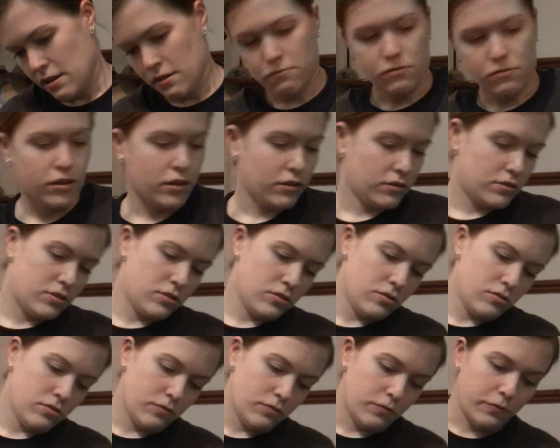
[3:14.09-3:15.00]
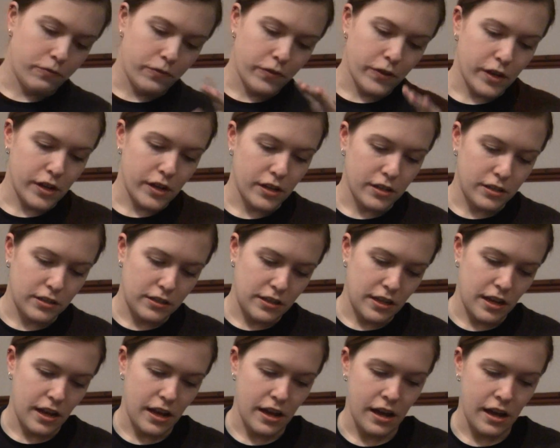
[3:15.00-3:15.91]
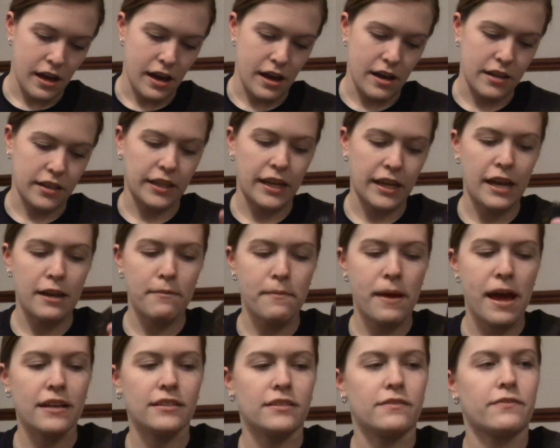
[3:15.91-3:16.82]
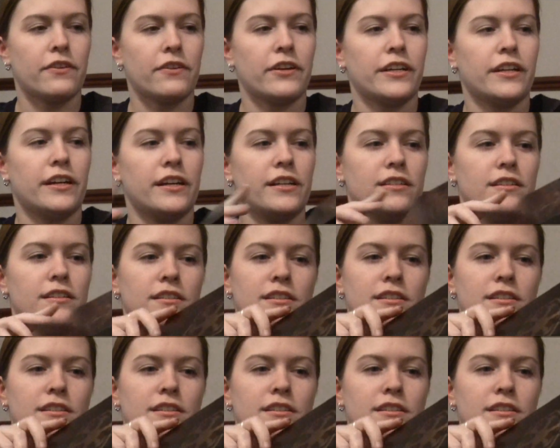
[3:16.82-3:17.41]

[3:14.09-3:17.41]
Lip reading: What I'll do first, the game has a very nice